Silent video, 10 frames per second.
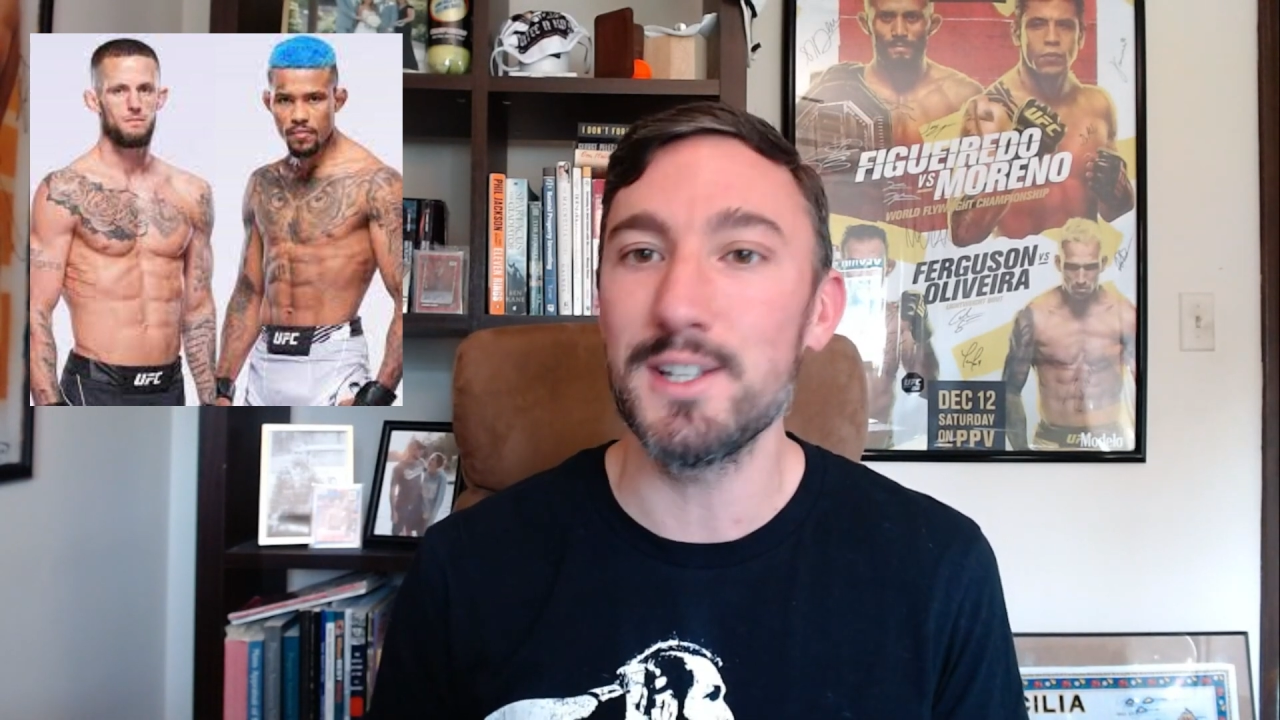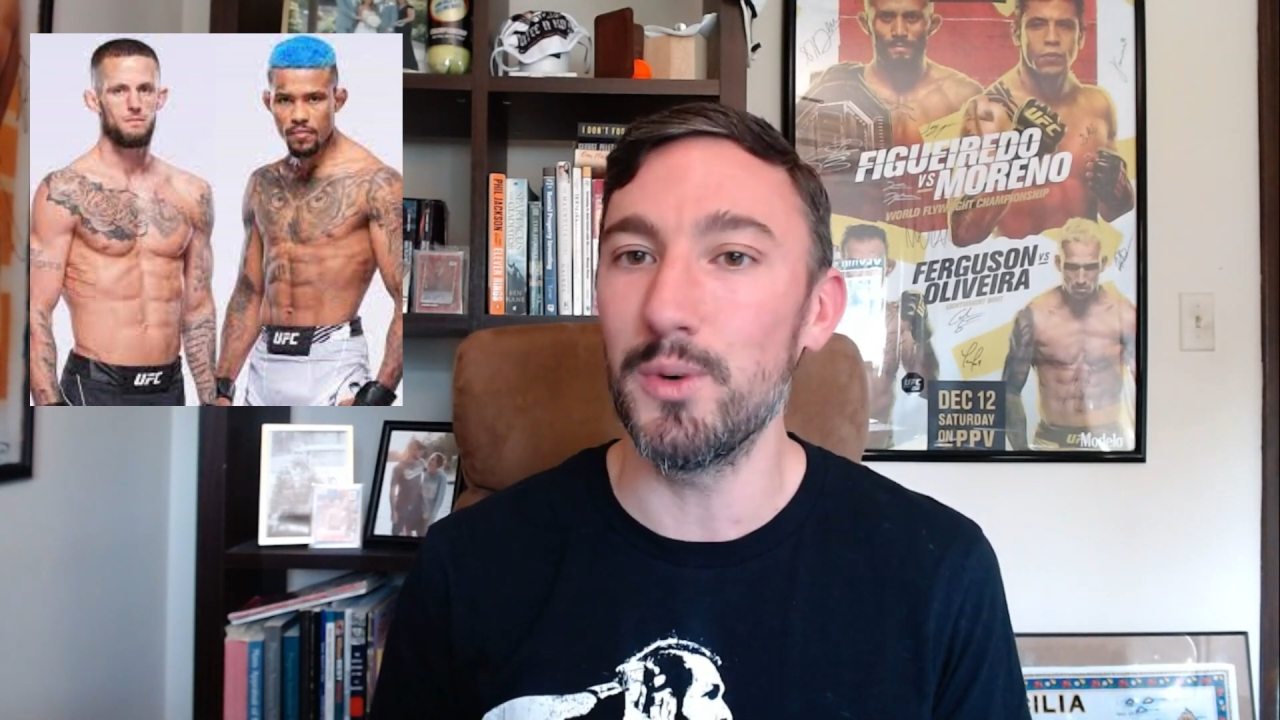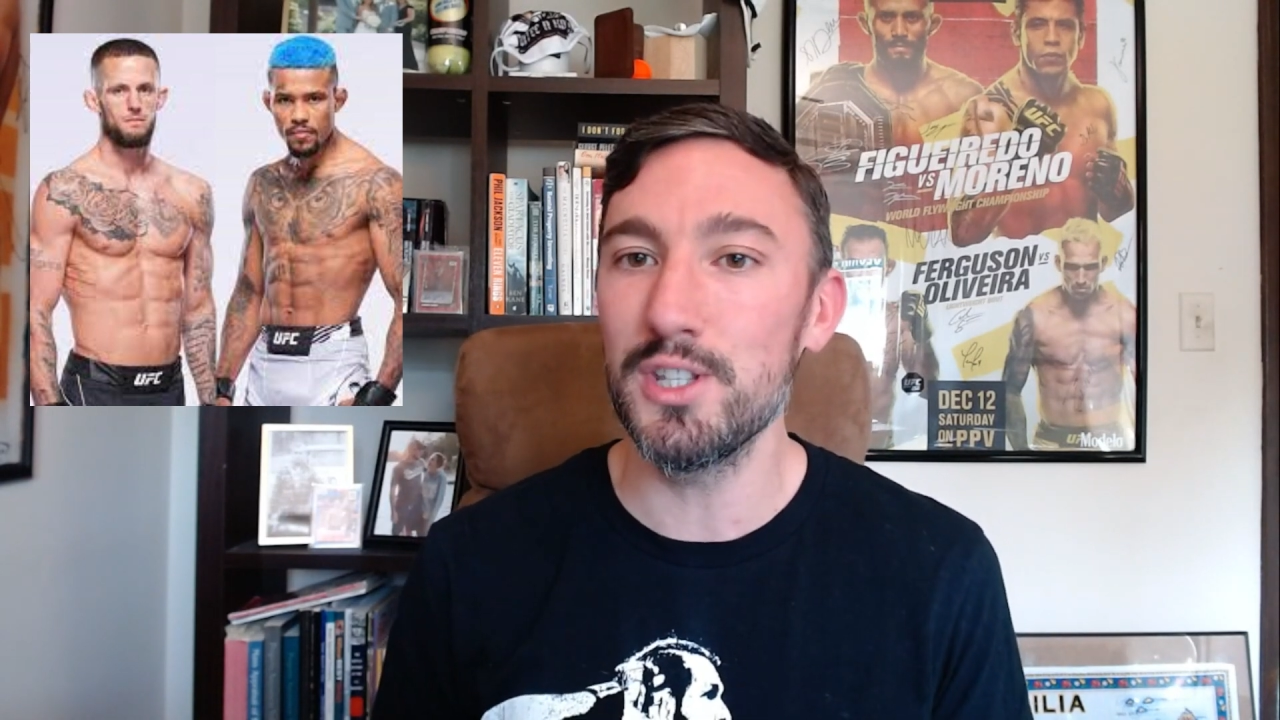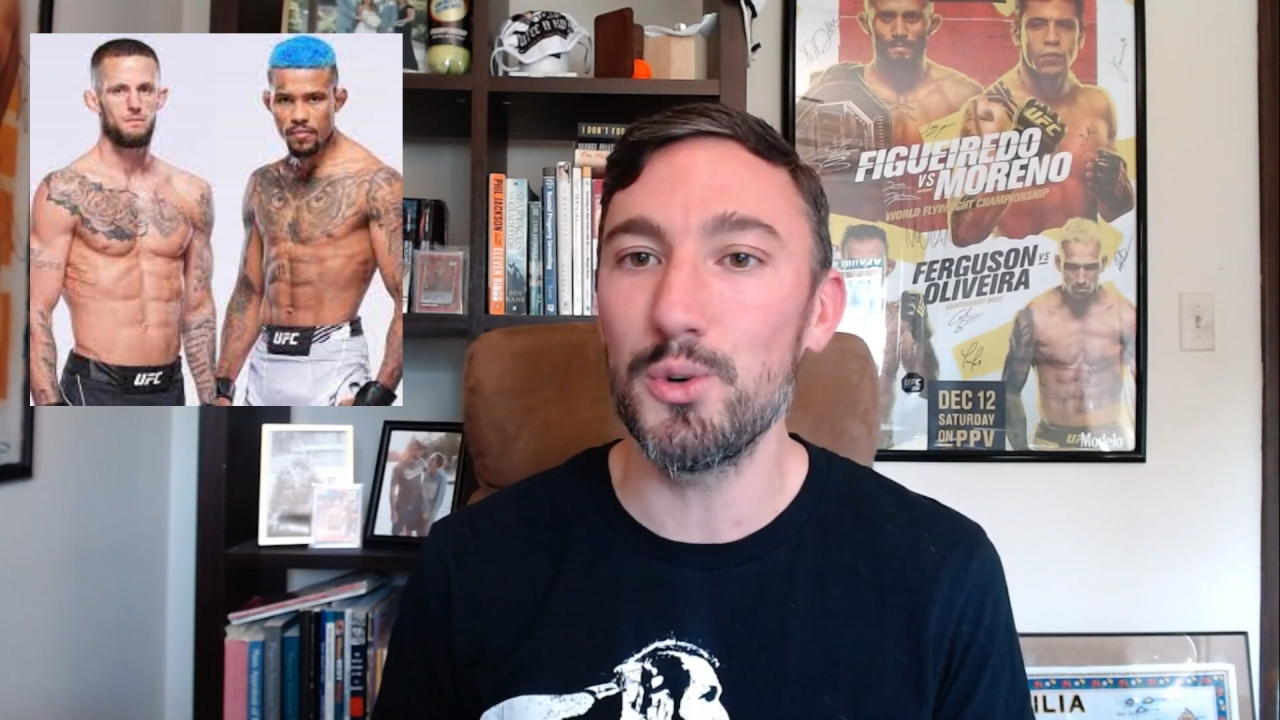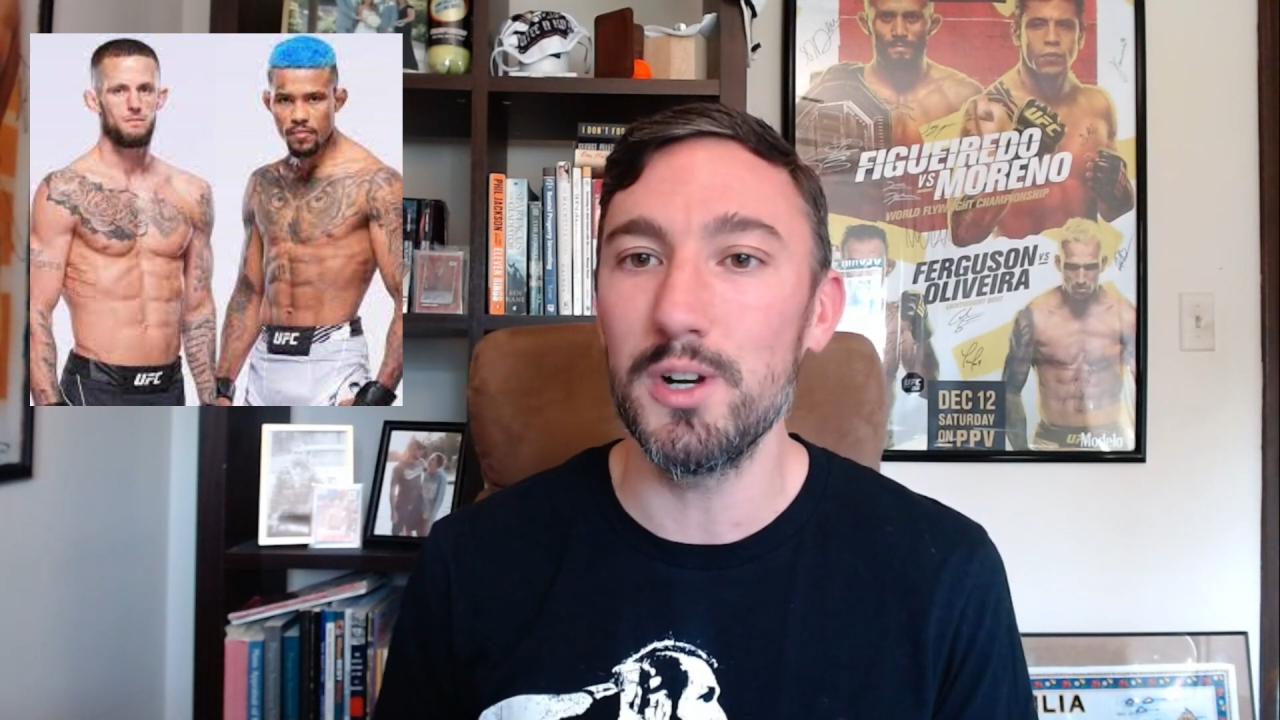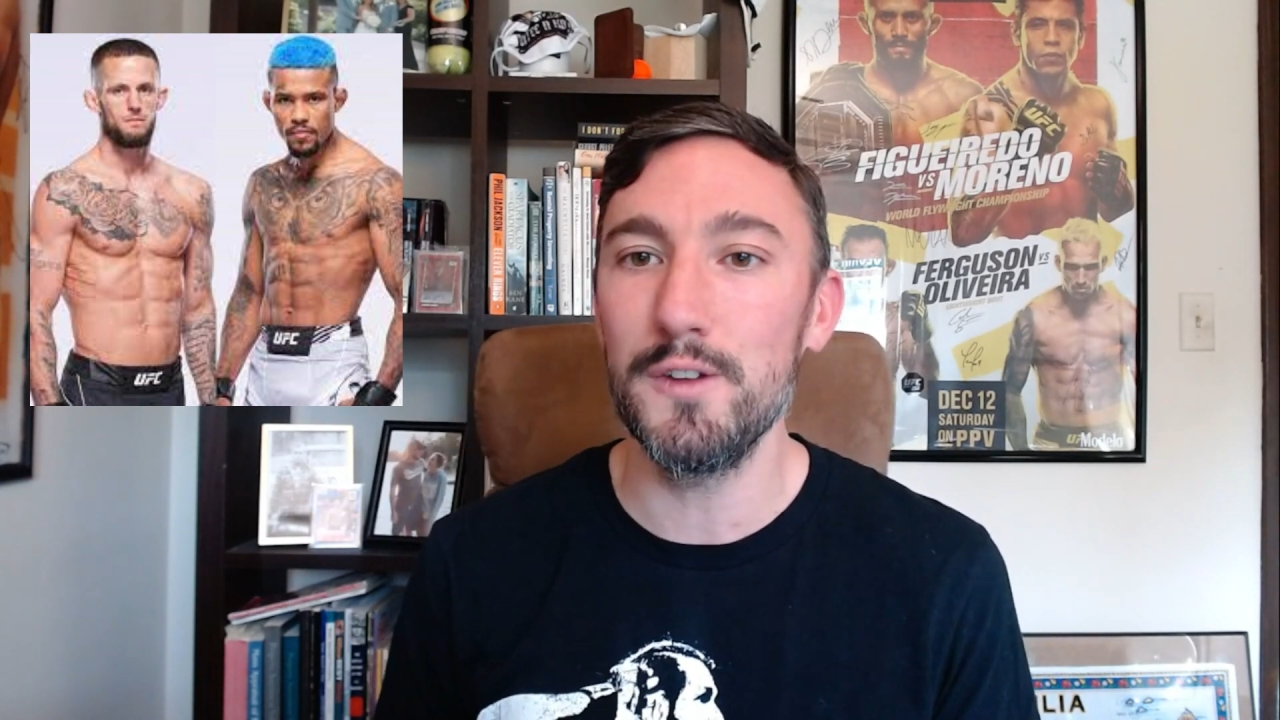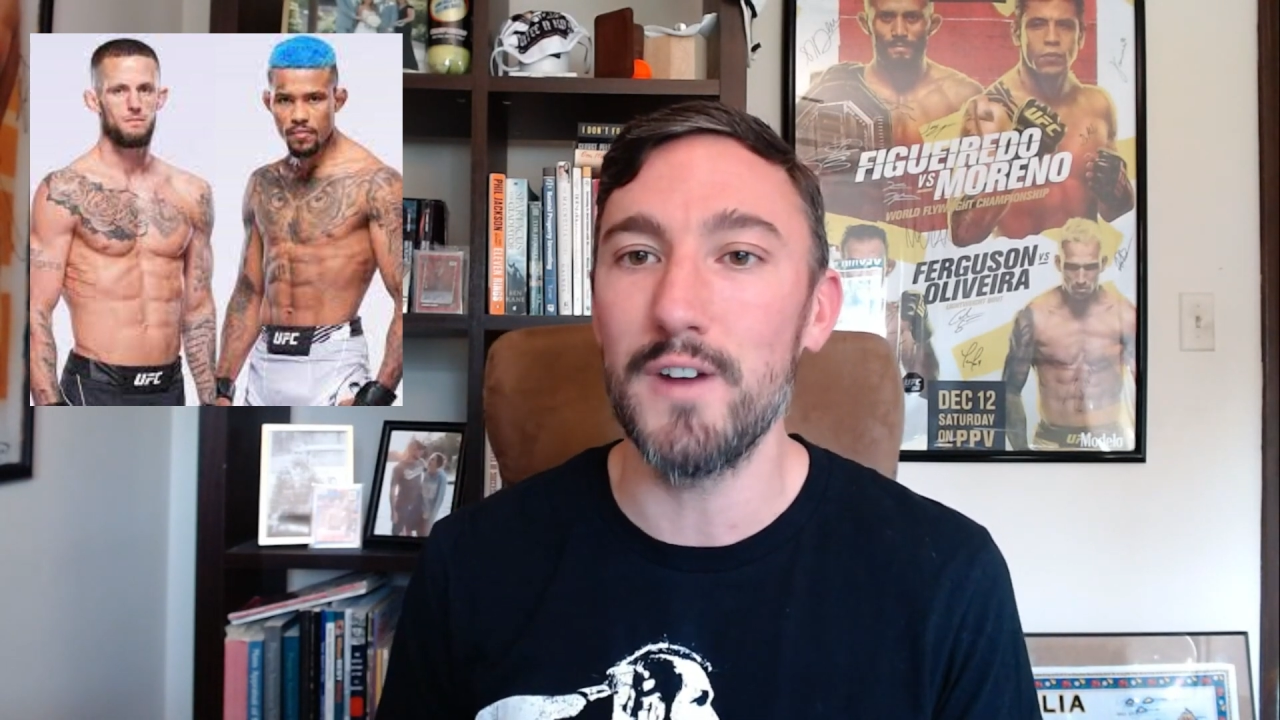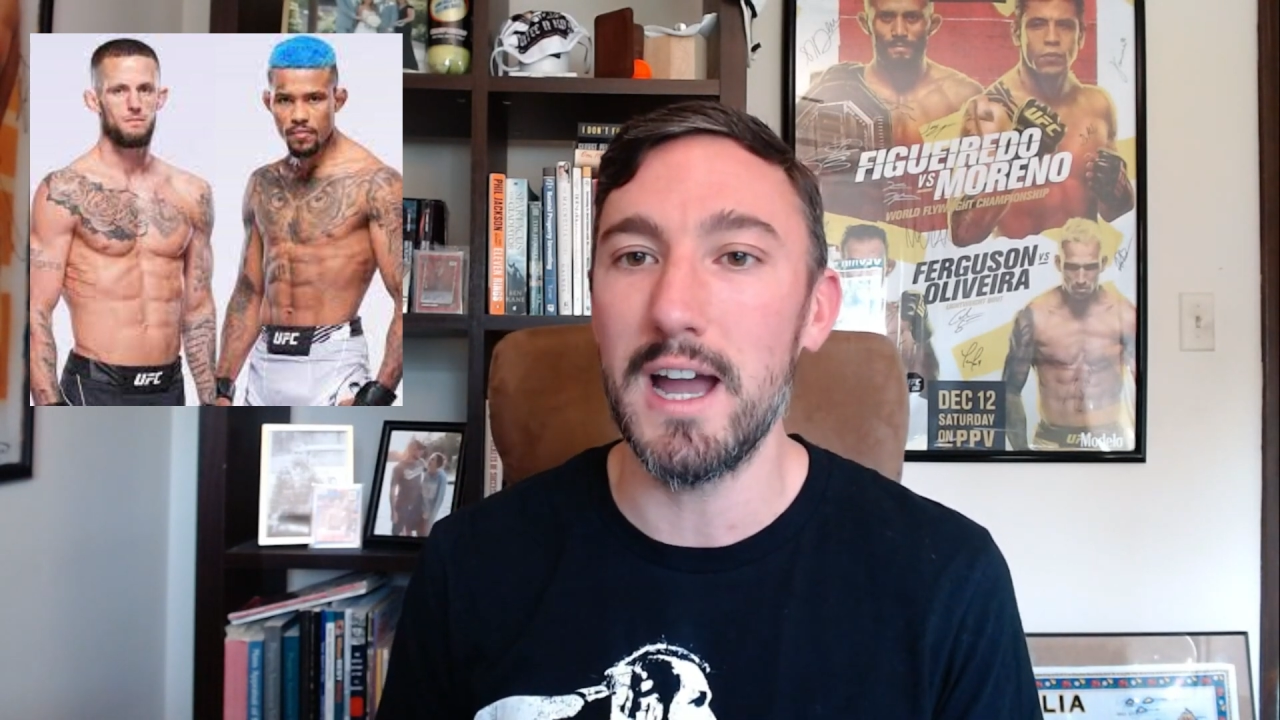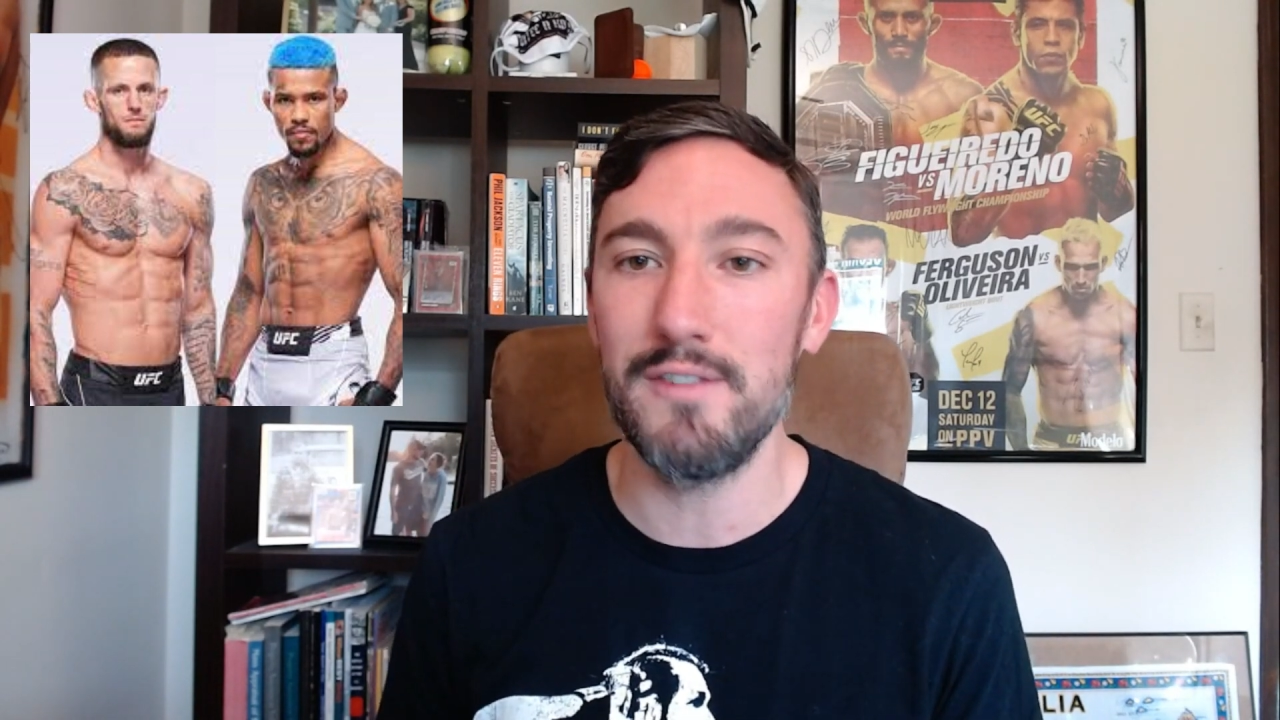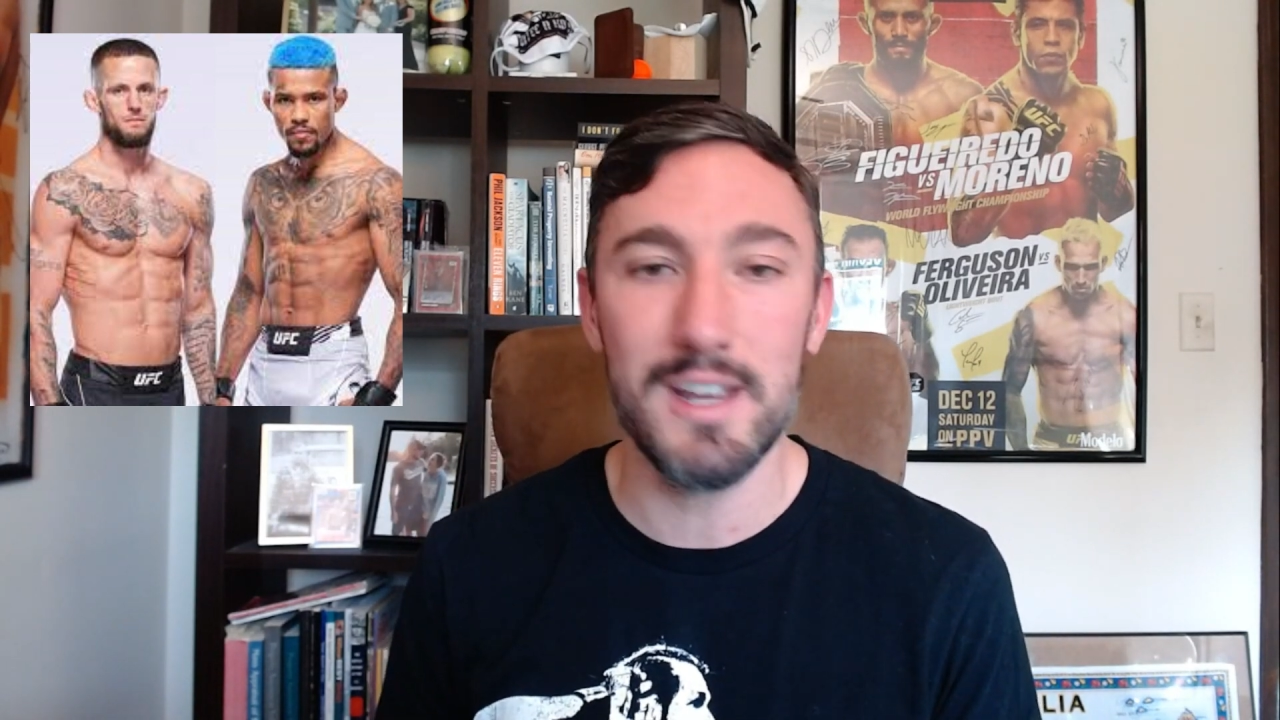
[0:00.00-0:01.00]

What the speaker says: at 125,